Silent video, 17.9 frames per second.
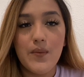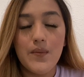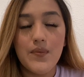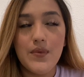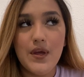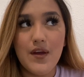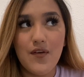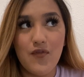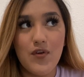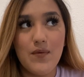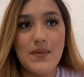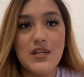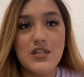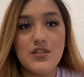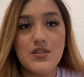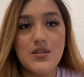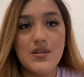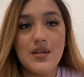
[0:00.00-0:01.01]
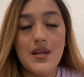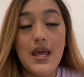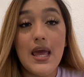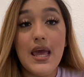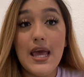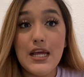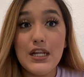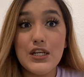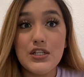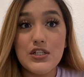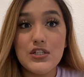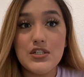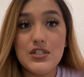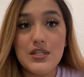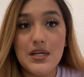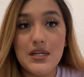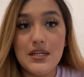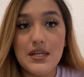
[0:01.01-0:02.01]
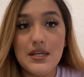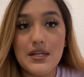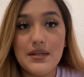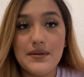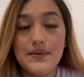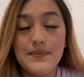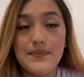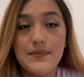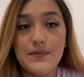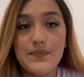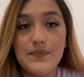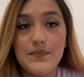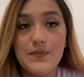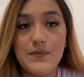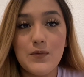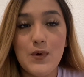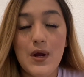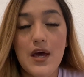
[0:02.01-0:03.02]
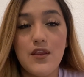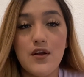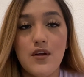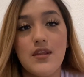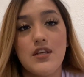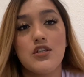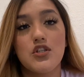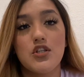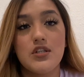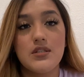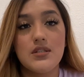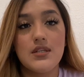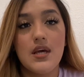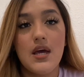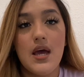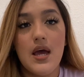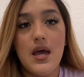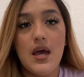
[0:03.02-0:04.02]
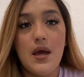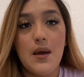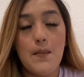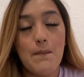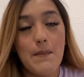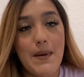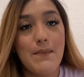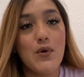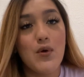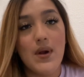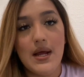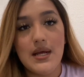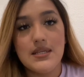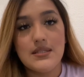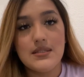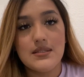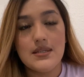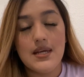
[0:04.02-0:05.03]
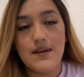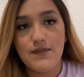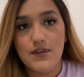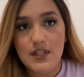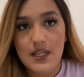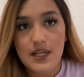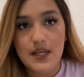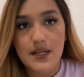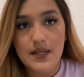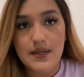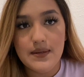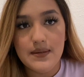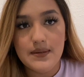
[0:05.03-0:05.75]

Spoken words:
the information and understand it, rather than just memorize everything.